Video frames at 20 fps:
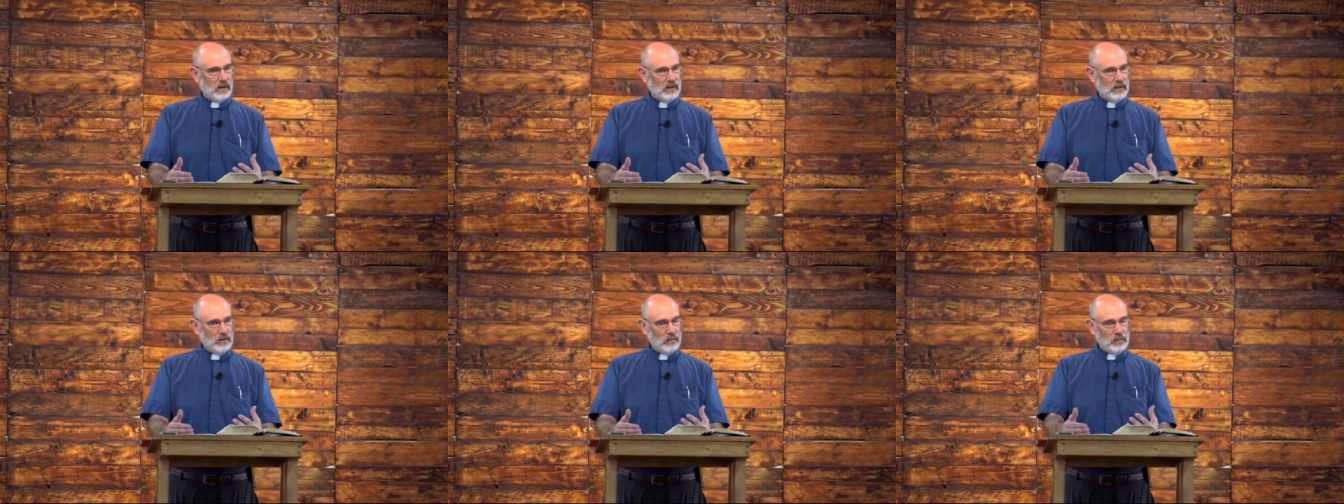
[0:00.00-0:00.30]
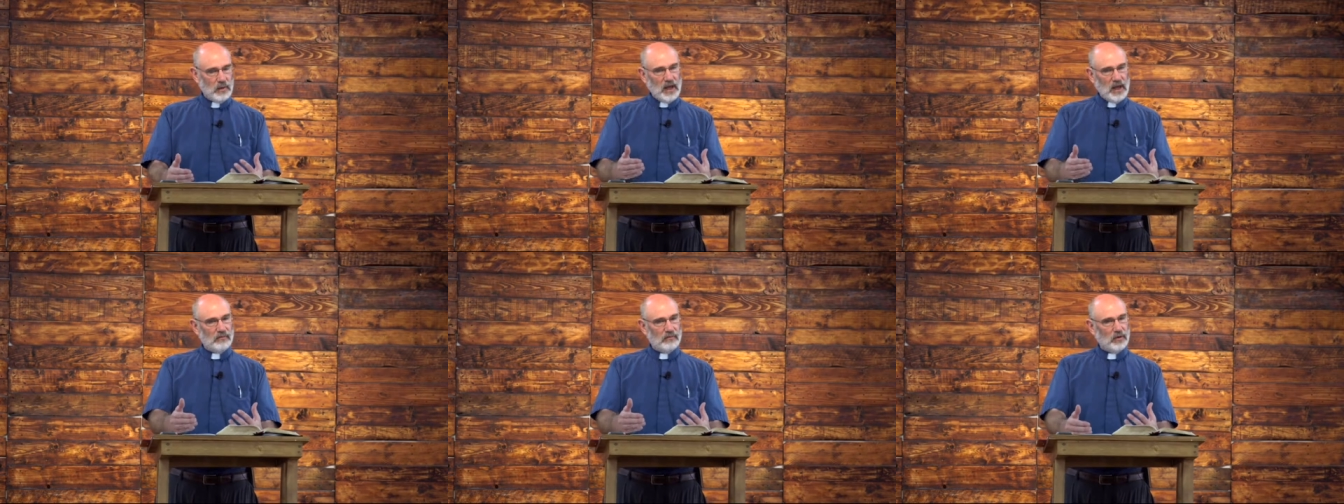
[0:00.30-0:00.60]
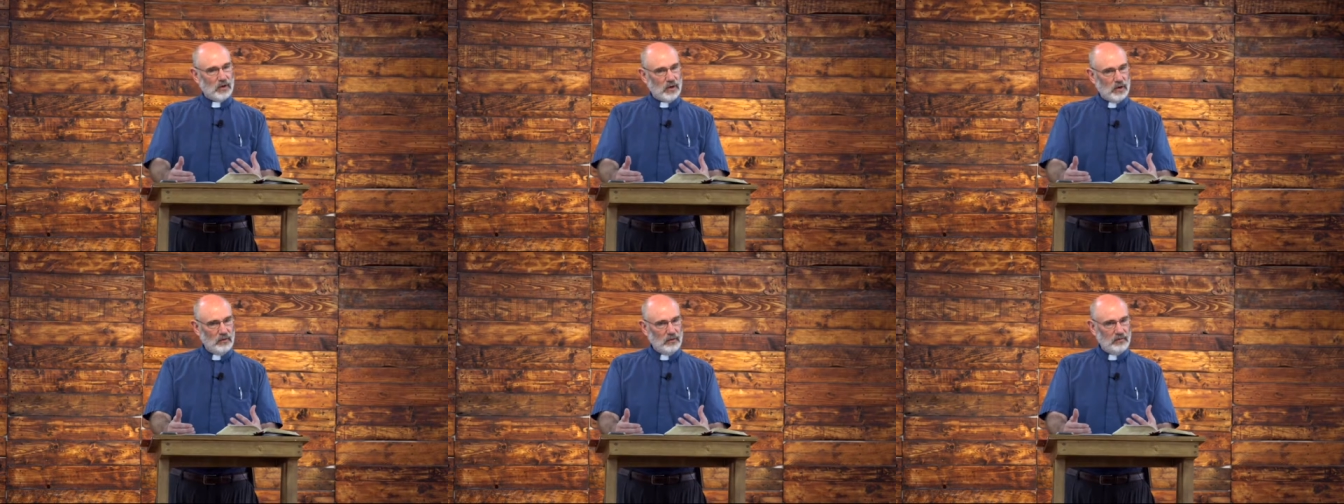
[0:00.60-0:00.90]
You may have
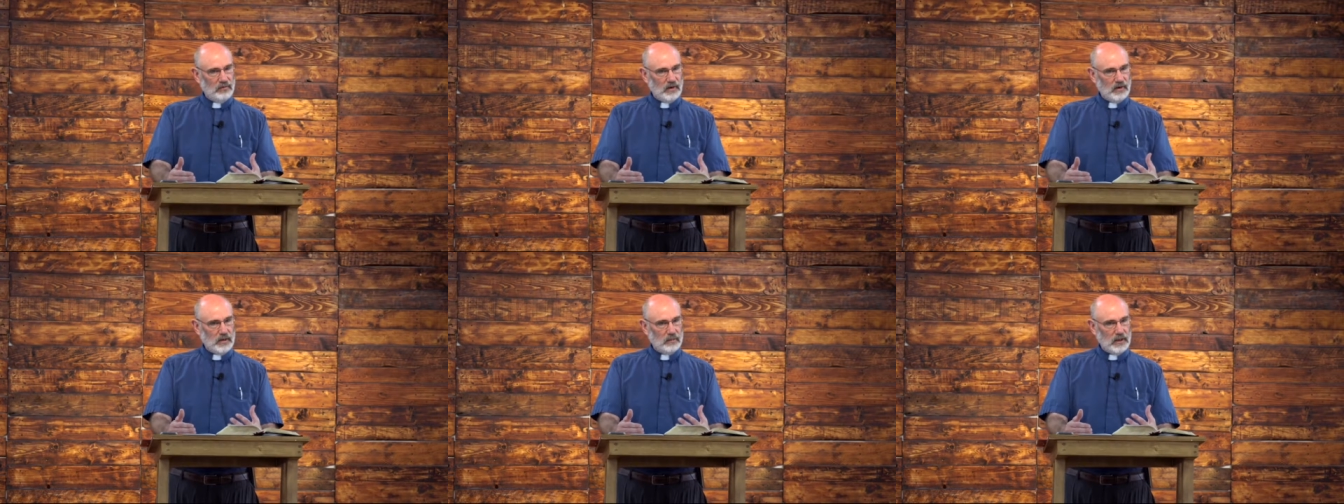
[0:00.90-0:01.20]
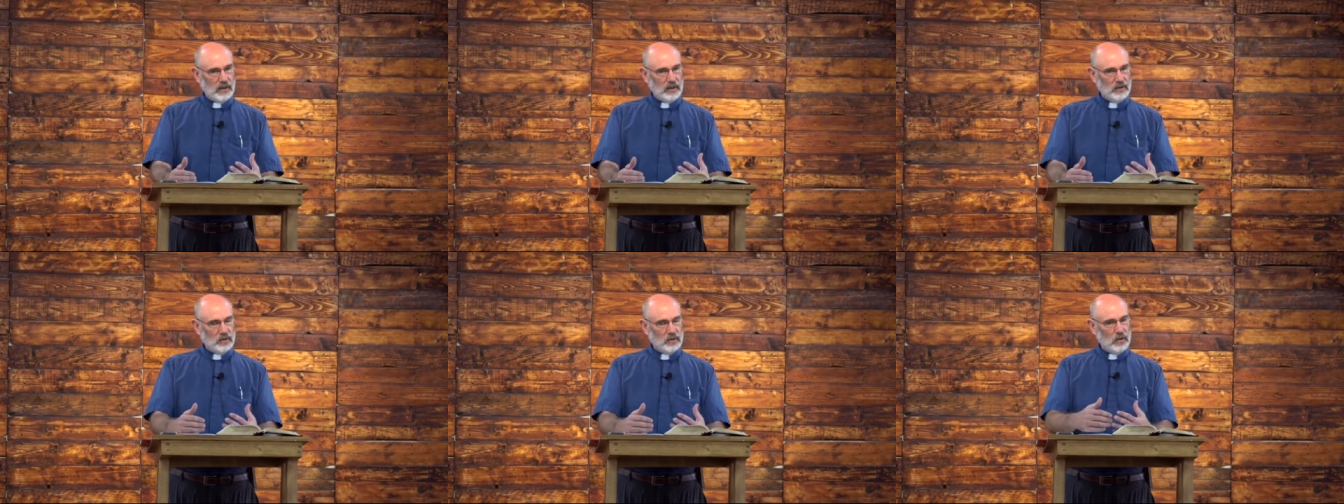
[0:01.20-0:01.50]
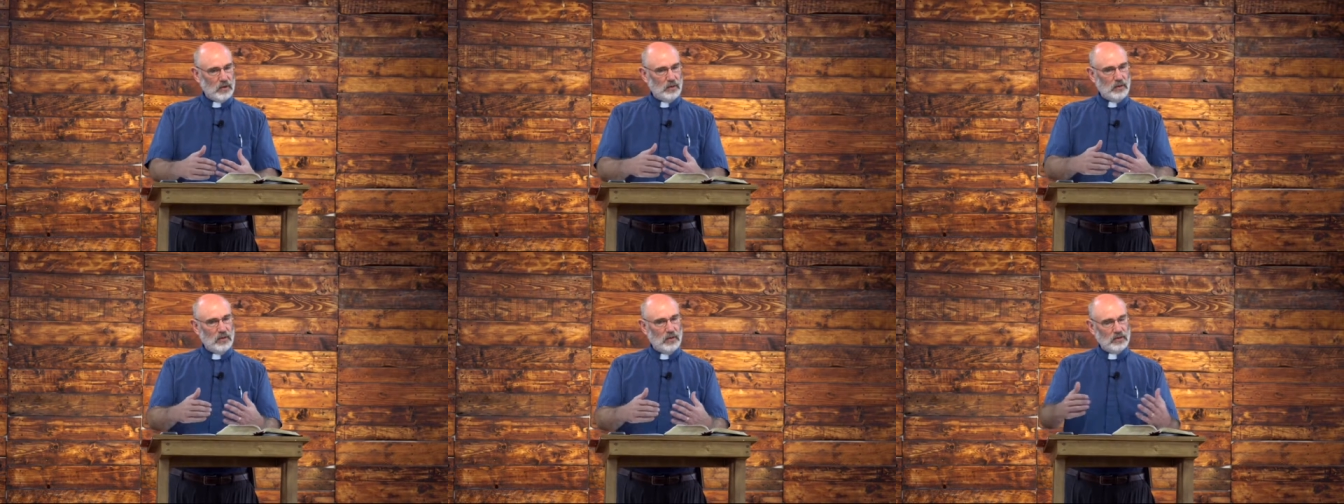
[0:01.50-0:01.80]
your own family, your
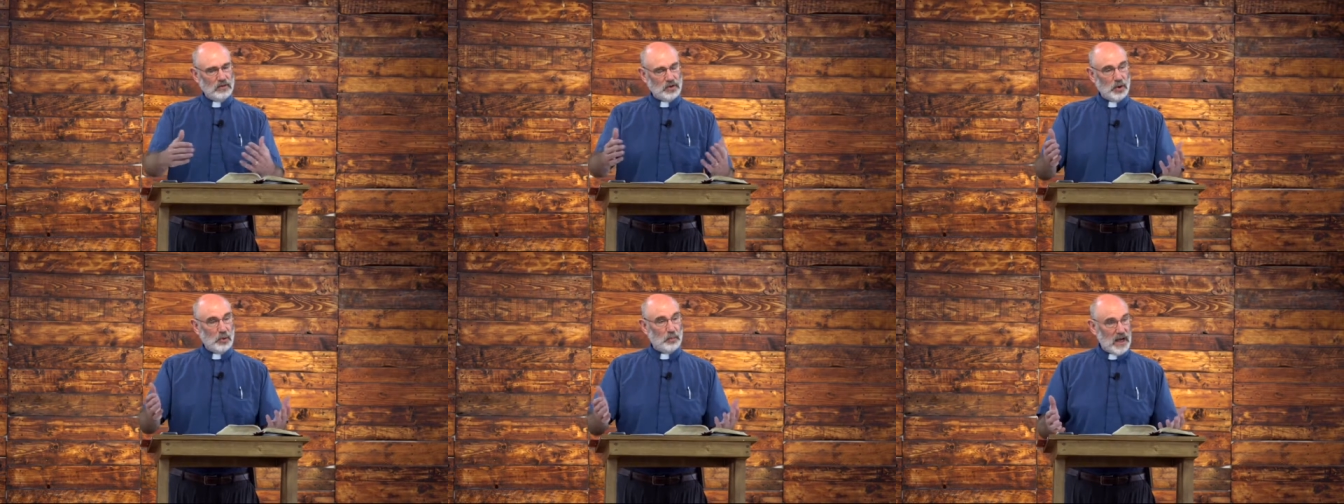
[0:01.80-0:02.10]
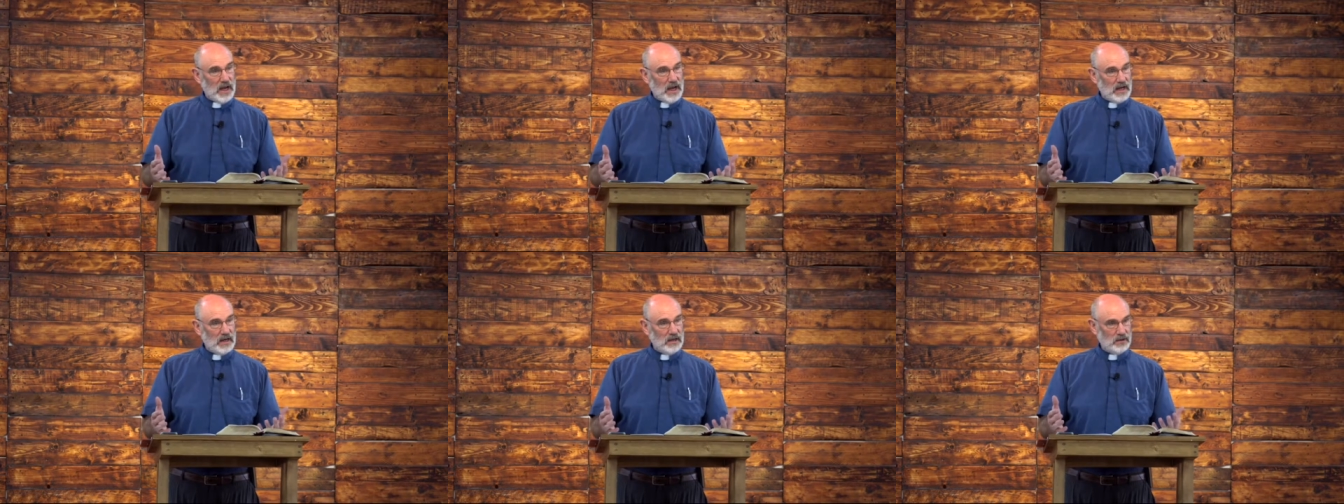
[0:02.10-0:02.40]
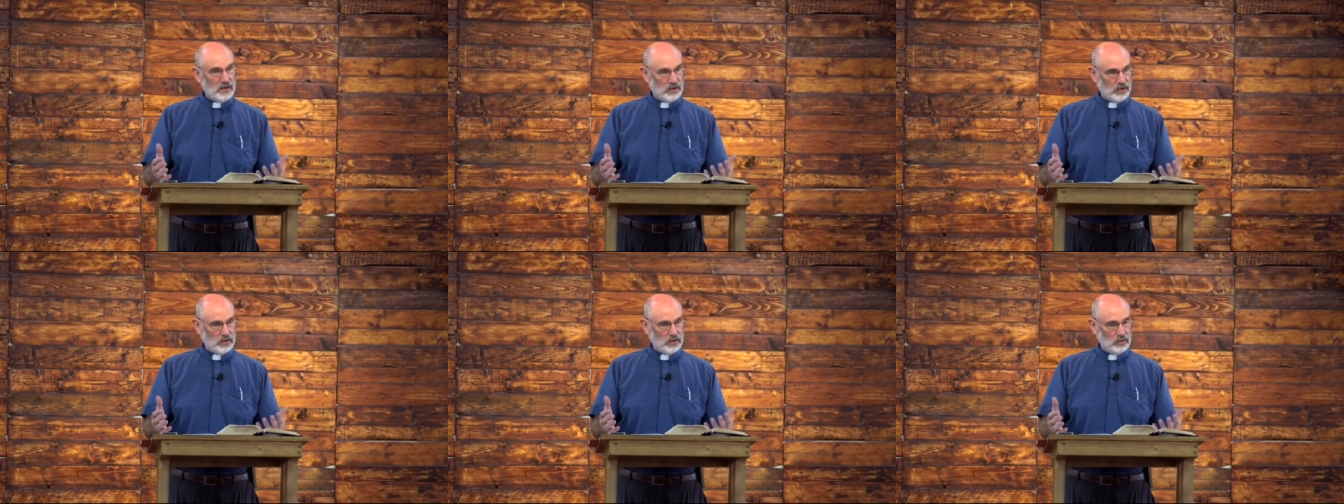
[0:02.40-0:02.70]
own
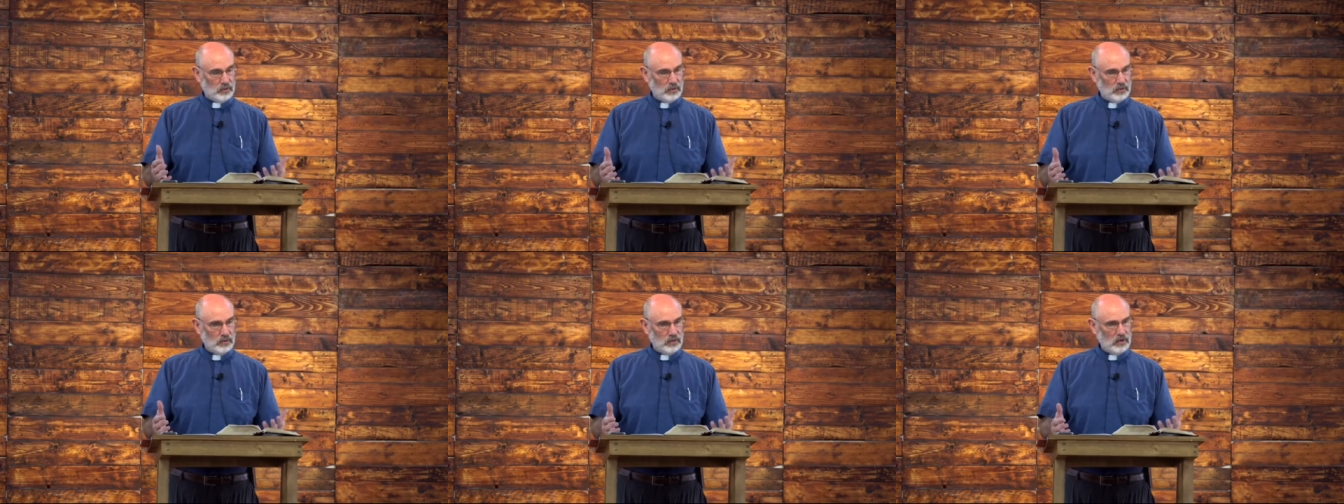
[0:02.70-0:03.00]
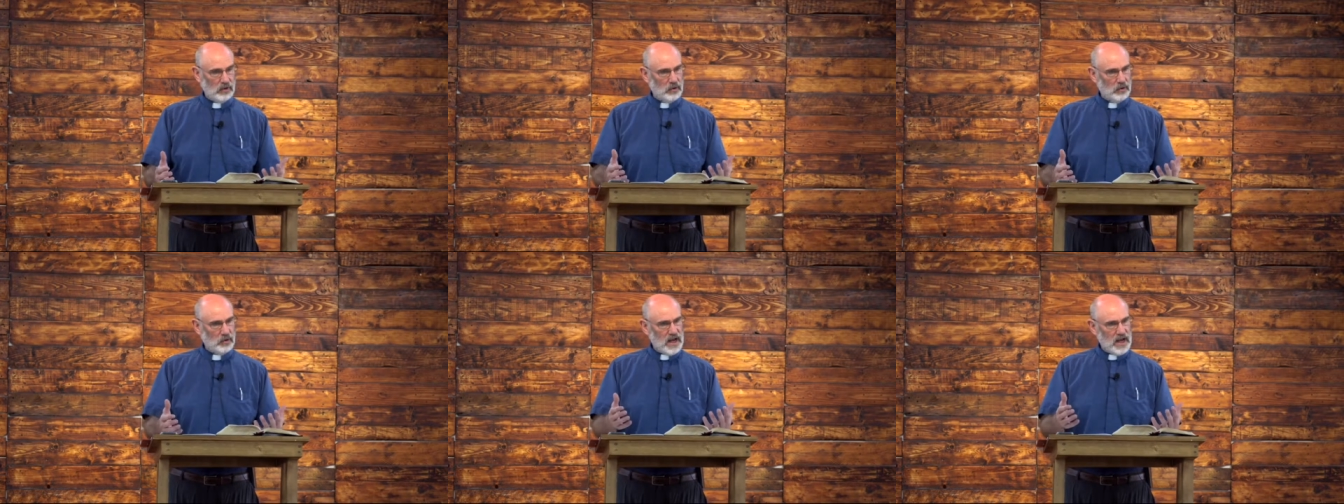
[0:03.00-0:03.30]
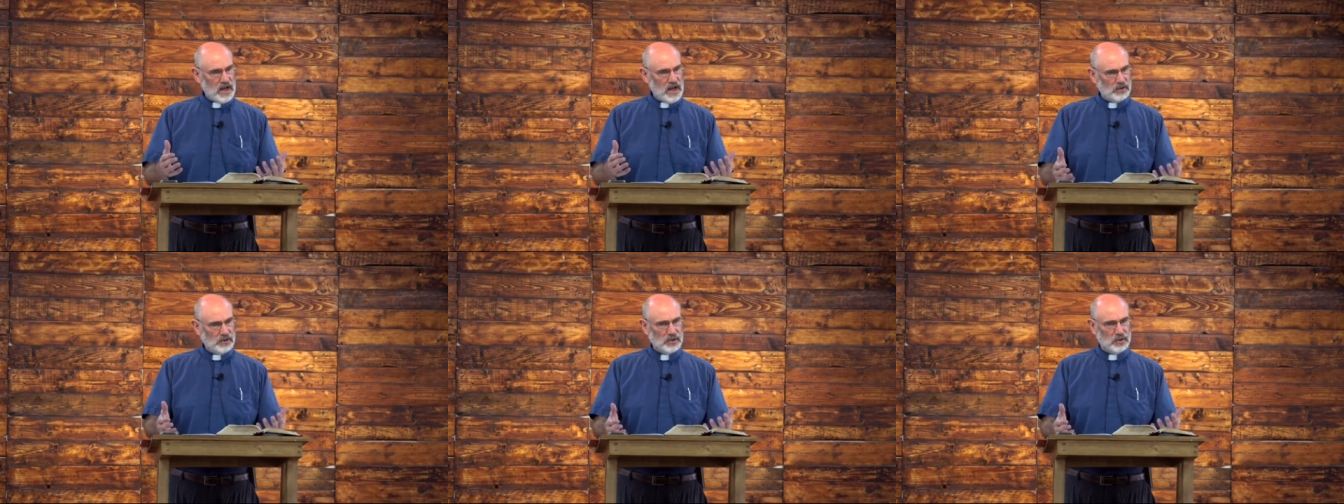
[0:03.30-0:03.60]
domain to rule, your own
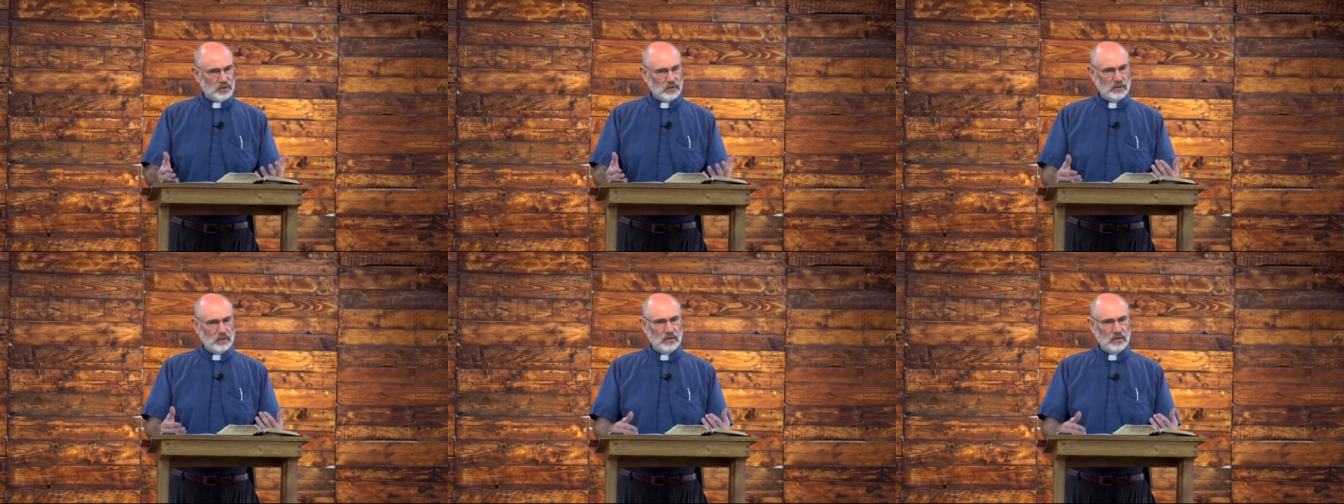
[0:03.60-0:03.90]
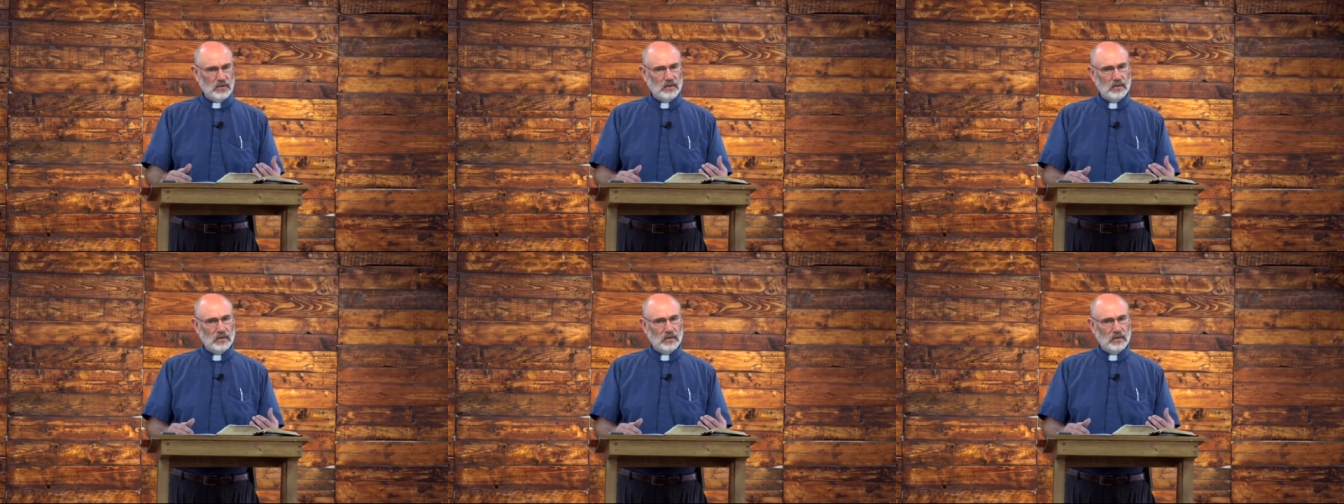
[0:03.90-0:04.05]
household.